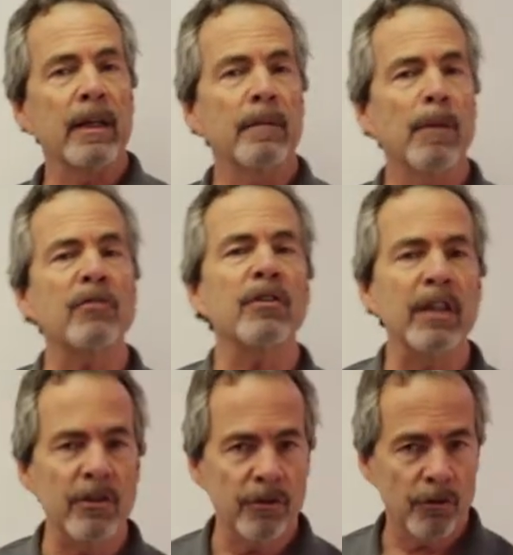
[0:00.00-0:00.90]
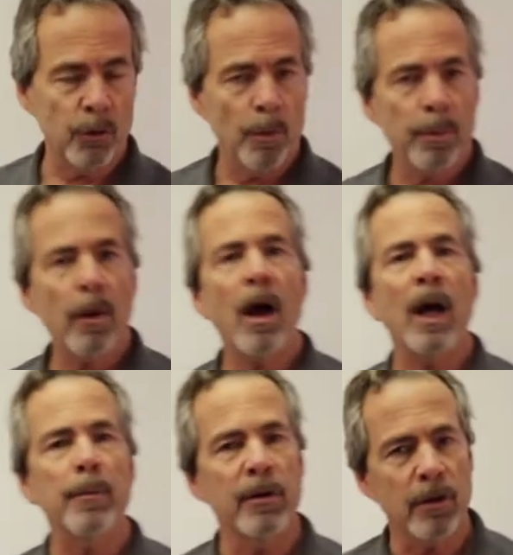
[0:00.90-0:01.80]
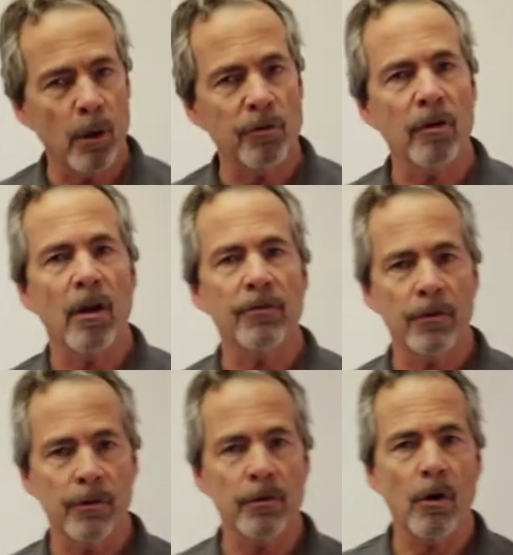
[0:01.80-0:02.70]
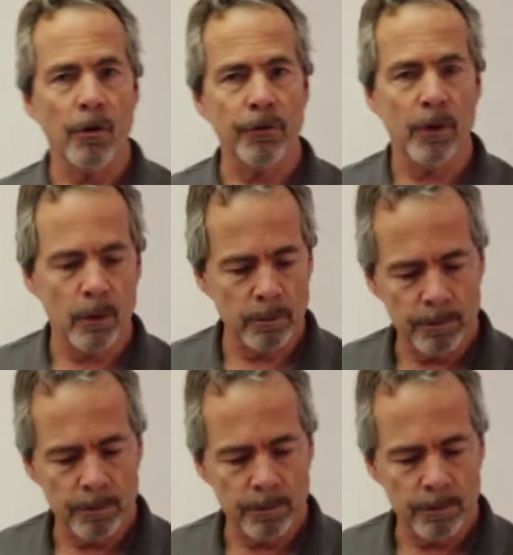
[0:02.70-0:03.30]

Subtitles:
much easier to apply, but it goes a lot further also.